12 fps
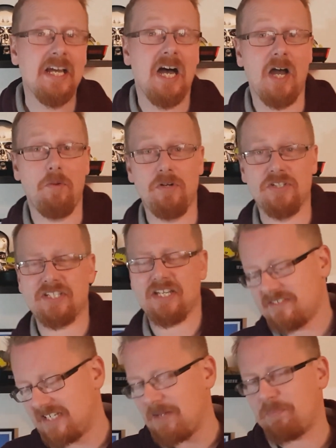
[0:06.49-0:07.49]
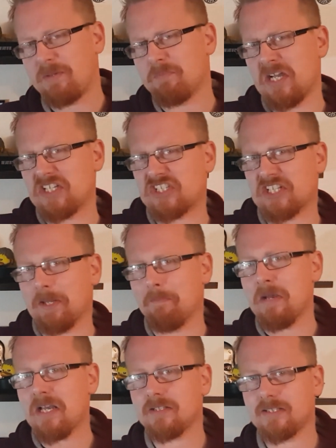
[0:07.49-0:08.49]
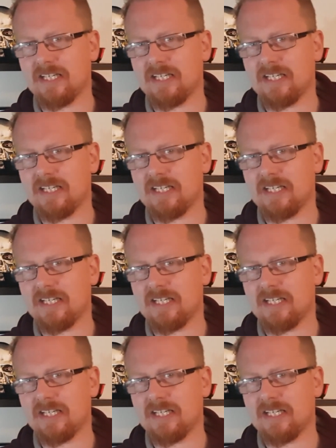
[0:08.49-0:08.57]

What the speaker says: I was deep in my slumber